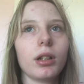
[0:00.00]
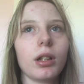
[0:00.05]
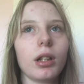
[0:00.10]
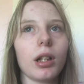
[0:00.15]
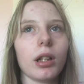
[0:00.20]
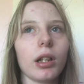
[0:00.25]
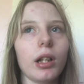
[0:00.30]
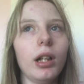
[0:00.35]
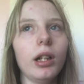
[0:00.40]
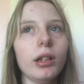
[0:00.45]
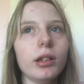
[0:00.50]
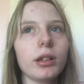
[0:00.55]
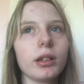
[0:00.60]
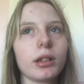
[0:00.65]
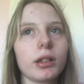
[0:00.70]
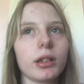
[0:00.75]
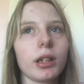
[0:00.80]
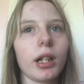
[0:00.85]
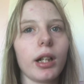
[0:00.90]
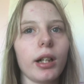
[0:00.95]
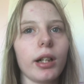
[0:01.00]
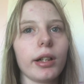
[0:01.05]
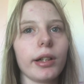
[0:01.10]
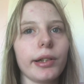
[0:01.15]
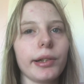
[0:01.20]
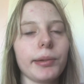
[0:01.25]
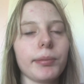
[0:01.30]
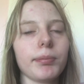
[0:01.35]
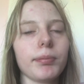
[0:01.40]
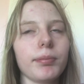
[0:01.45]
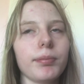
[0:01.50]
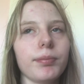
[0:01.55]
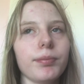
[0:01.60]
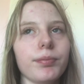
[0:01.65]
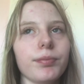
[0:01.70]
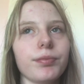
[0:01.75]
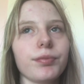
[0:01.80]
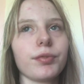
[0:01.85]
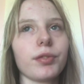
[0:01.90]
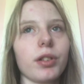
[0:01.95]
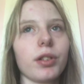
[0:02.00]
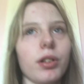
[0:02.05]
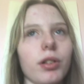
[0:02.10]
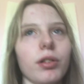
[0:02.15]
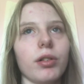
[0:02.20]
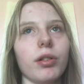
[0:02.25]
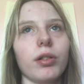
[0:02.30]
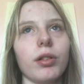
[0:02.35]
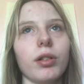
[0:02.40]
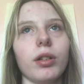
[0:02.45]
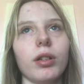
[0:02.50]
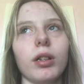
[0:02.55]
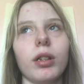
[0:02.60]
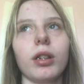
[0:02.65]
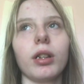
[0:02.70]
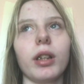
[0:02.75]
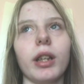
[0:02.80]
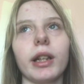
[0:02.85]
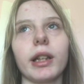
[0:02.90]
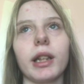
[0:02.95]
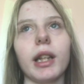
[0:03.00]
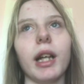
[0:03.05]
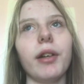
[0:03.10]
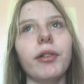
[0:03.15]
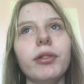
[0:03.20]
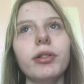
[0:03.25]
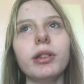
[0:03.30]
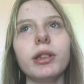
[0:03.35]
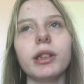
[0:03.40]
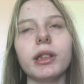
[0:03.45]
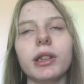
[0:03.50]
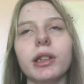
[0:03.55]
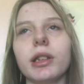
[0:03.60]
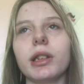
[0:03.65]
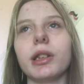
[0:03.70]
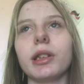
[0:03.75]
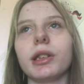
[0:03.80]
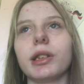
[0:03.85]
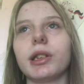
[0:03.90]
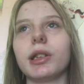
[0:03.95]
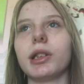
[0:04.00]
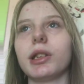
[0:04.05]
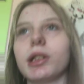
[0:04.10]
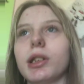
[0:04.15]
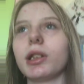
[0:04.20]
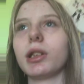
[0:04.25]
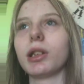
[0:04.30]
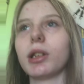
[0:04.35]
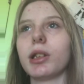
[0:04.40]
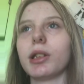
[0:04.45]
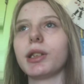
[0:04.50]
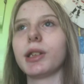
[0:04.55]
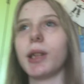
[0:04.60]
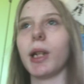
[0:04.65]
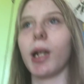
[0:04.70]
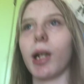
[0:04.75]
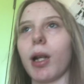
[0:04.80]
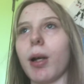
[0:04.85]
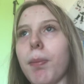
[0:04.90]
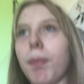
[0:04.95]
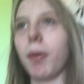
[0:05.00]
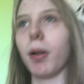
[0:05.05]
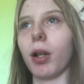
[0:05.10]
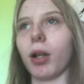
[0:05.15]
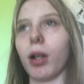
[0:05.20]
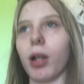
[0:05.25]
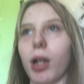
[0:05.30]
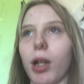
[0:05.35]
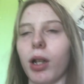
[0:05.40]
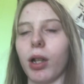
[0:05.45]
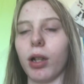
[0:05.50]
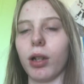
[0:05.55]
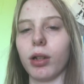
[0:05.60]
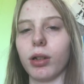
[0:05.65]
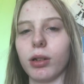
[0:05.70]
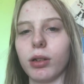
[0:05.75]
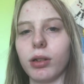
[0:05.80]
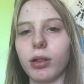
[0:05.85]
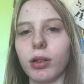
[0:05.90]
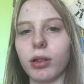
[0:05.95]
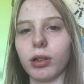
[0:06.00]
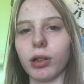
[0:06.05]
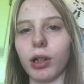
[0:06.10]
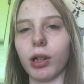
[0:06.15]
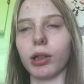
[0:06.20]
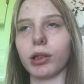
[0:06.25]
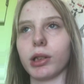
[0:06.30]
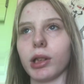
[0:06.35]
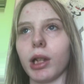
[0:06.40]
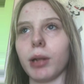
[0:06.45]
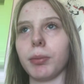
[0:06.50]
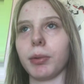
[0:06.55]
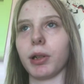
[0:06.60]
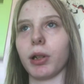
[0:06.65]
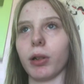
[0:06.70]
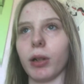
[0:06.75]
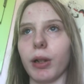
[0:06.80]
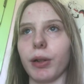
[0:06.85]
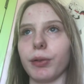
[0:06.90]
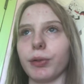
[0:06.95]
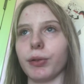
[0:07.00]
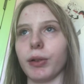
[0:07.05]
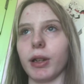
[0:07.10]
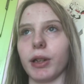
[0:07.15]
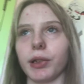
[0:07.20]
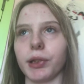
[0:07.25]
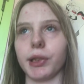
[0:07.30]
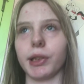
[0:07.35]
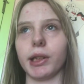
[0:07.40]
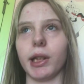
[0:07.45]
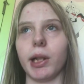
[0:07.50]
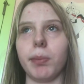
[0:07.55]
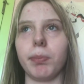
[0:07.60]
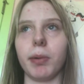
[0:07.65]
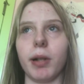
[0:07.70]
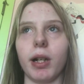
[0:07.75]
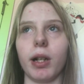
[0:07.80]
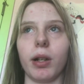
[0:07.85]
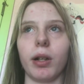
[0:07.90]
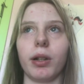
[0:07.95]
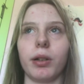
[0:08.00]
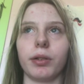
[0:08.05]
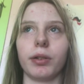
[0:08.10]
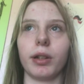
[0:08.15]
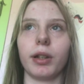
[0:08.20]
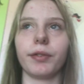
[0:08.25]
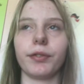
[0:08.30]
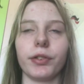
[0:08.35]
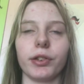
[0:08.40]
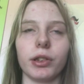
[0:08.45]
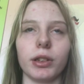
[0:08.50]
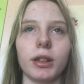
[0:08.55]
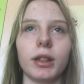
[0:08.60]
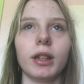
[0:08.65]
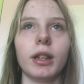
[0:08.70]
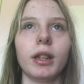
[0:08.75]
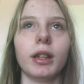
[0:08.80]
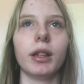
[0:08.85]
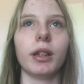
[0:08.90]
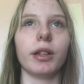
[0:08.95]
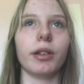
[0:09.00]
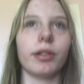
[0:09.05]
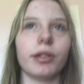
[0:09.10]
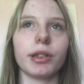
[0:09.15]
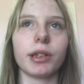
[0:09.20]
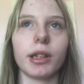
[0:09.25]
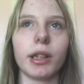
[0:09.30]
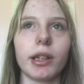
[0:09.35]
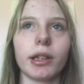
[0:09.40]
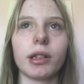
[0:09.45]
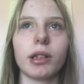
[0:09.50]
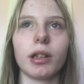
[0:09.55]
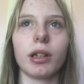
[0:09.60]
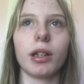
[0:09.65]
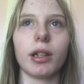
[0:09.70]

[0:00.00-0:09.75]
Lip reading: a long time, that was set up a long time ago, I'd rather say, but however, it was like